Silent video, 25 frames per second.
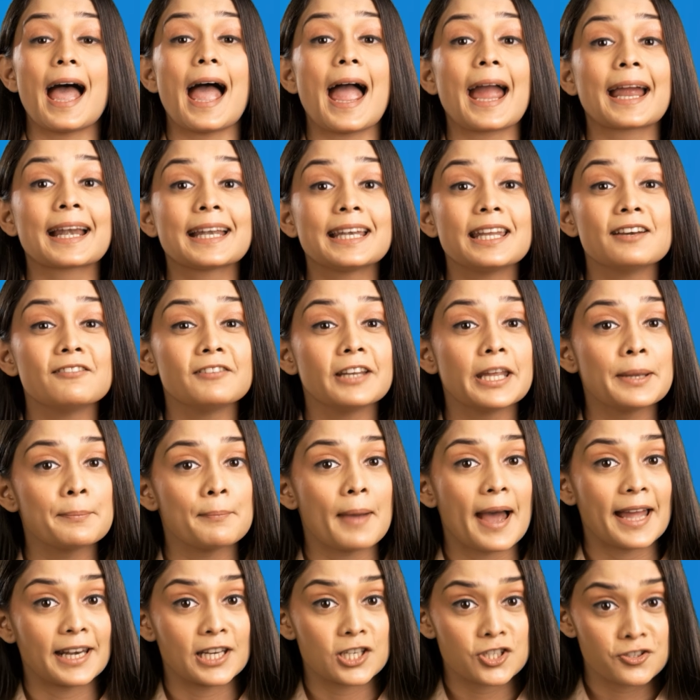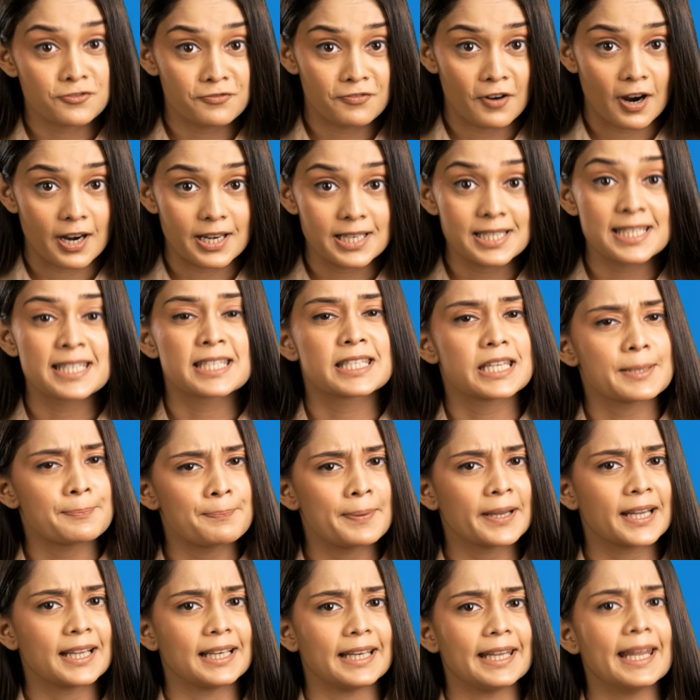Actively managed funds
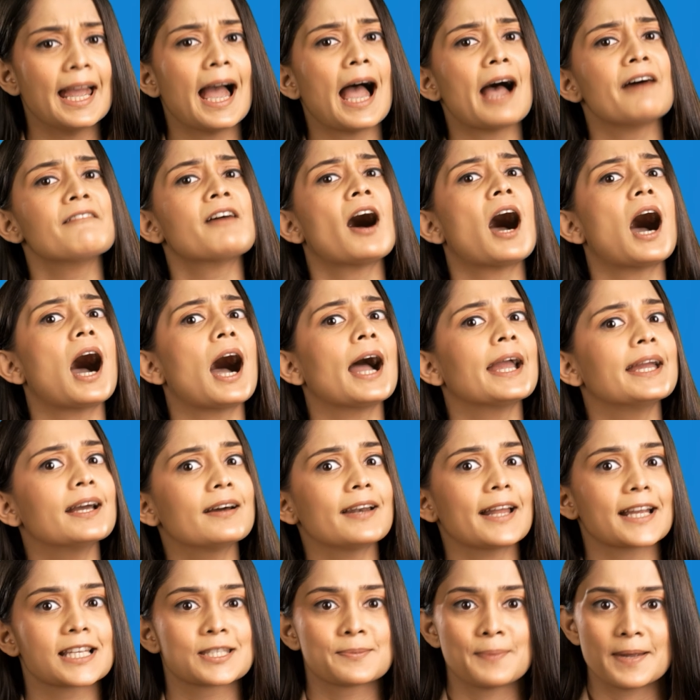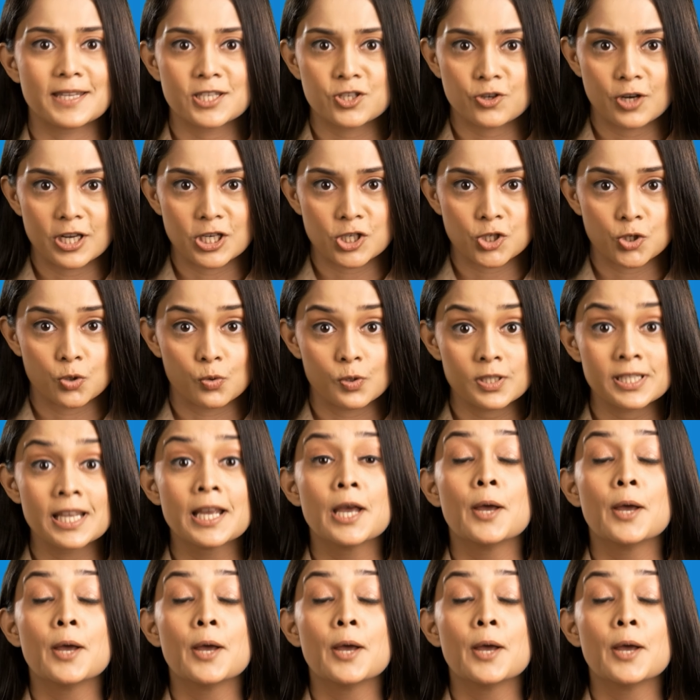typically have higher expense ratios